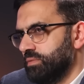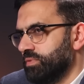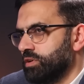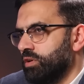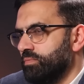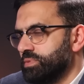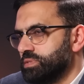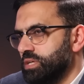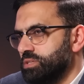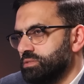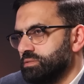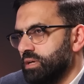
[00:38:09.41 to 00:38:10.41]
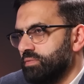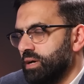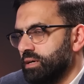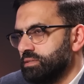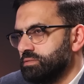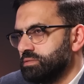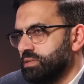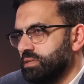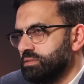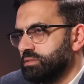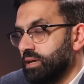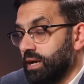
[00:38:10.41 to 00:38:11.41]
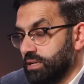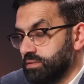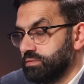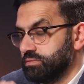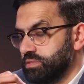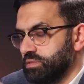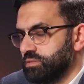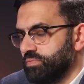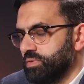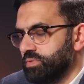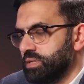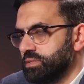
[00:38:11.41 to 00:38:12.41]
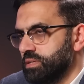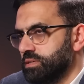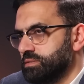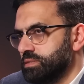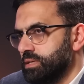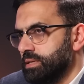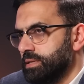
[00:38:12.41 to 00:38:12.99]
in the conversations that I've had and since had since the verdict?